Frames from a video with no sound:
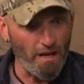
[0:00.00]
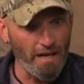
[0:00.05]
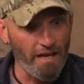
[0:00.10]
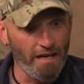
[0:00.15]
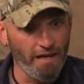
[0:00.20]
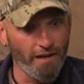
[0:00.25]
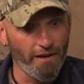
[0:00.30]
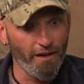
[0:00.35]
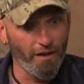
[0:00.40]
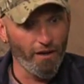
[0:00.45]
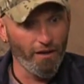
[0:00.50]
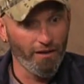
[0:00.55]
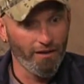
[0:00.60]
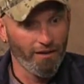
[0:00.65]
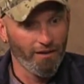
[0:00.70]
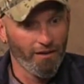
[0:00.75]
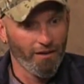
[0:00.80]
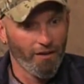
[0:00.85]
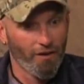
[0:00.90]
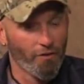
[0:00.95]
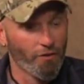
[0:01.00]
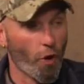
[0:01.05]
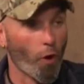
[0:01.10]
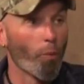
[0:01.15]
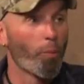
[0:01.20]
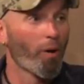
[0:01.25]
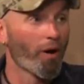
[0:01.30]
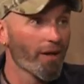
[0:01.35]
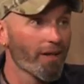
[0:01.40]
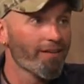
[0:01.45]
And no
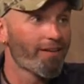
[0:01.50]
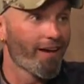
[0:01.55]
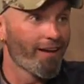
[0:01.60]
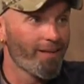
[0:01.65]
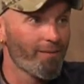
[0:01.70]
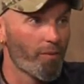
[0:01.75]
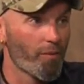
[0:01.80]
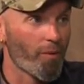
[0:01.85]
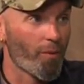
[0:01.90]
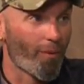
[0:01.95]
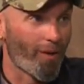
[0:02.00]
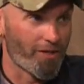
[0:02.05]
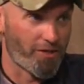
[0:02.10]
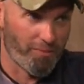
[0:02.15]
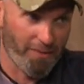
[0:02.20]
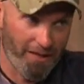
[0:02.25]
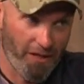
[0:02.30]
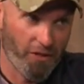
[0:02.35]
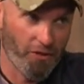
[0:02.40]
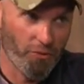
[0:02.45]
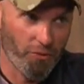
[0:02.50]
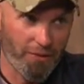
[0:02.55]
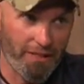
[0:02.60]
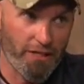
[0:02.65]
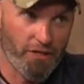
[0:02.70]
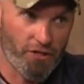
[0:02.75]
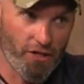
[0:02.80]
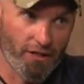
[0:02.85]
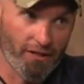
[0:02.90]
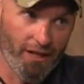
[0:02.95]
pun intended, but we watch them get a new
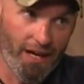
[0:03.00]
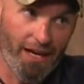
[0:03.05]
leash on